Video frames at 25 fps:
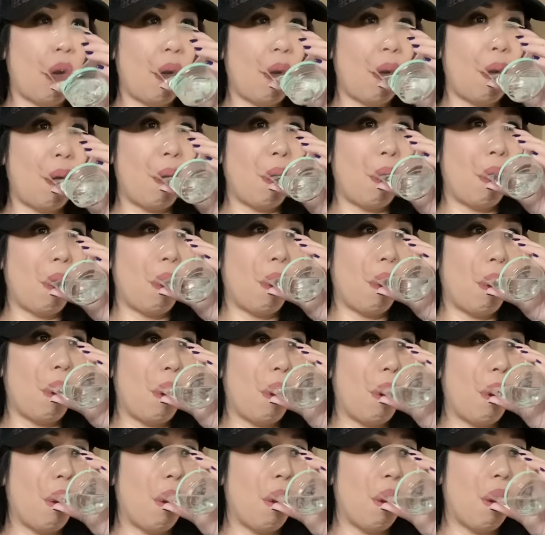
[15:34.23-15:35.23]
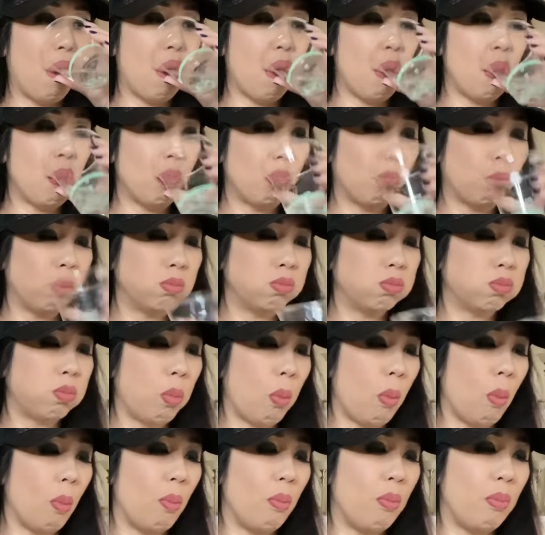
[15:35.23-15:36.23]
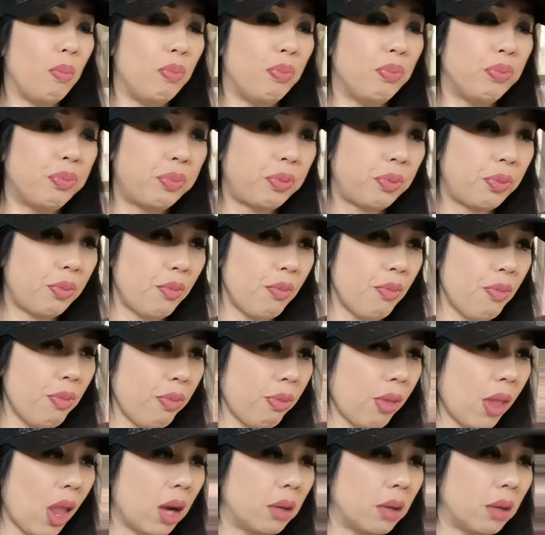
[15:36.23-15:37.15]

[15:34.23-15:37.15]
Nobody speaks.